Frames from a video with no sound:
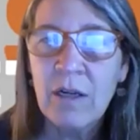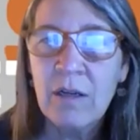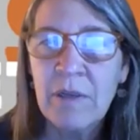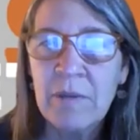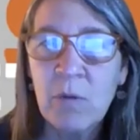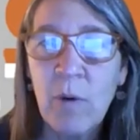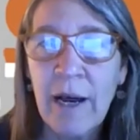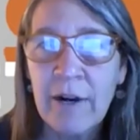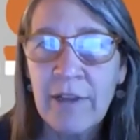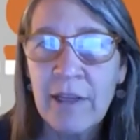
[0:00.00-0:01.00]
Maybe why
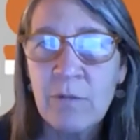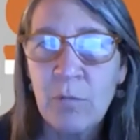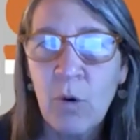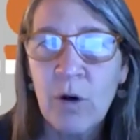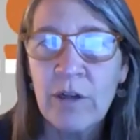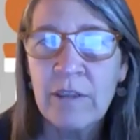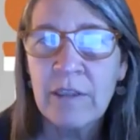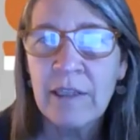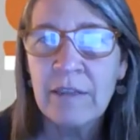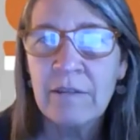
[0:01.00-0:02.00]
are they important,
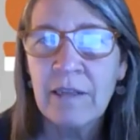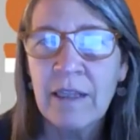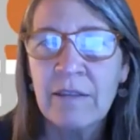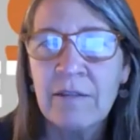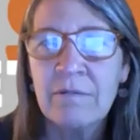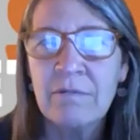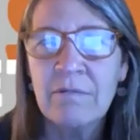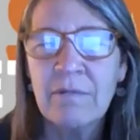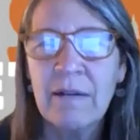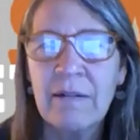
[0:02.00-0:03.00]
and
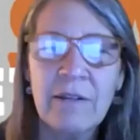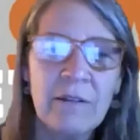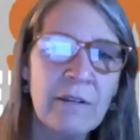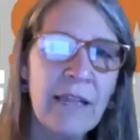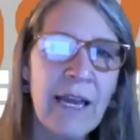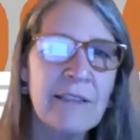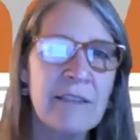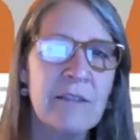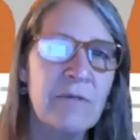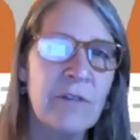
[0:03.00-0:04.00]
the access of your